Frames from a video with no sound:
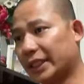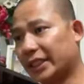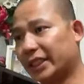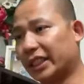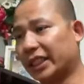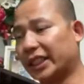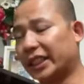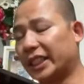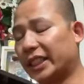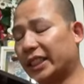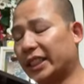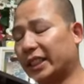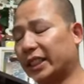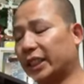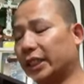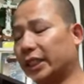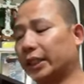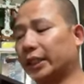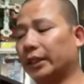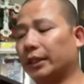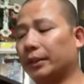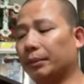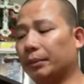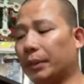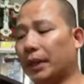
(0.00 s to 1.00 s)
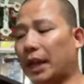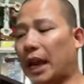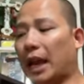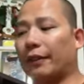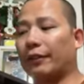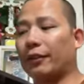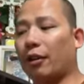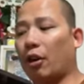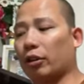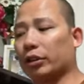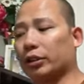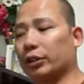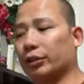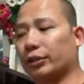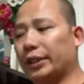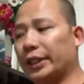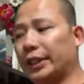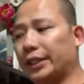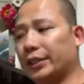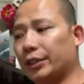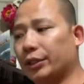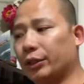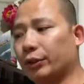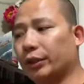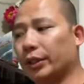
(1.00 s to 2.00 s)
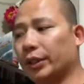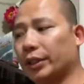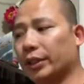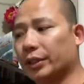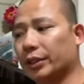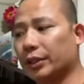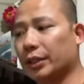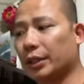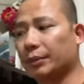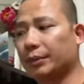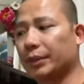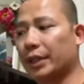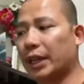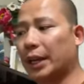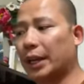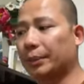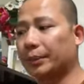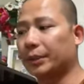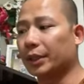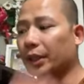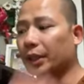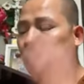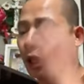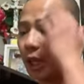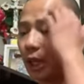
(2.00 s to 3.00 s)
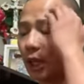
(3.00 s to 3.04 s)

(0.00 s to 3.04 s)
Statistically. But I've also seen students sometimes